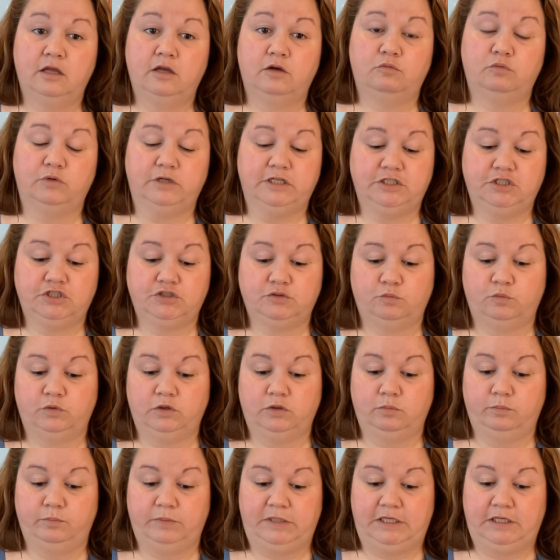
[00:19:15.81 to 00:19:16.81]
which
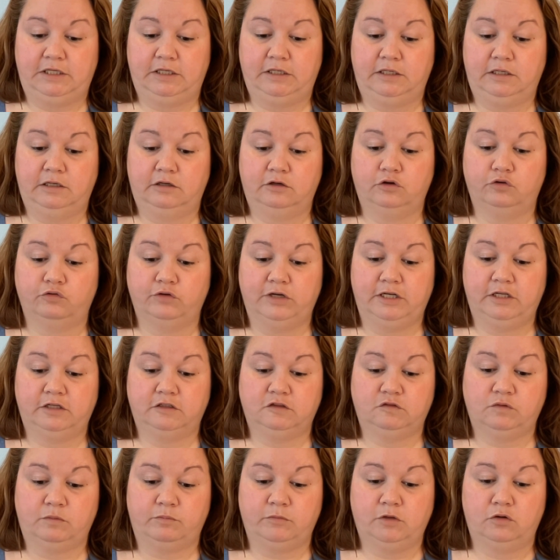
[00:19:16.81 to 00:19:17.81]
will be
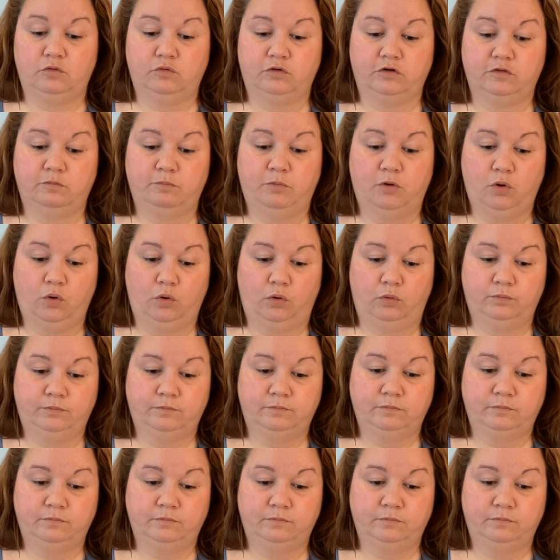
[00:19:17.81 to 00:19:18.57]
Greetings from the North Pole.